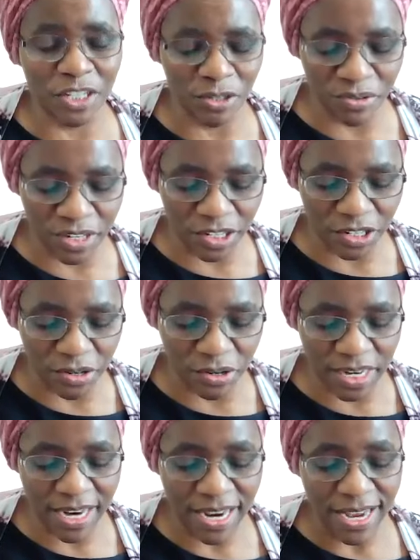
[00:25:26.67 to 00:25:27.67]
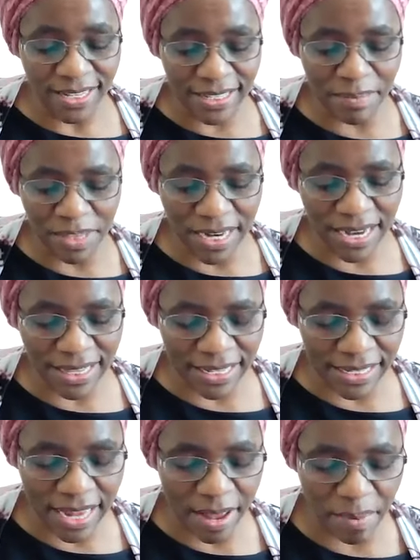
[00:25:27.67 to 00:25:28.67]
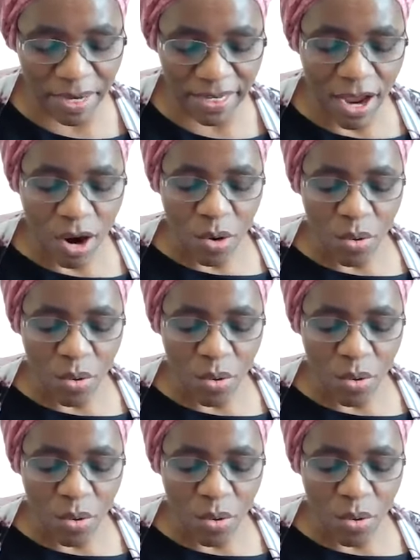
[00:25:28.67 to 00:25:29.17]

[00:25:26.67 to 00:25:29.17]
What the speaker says: children's story, something like this happened.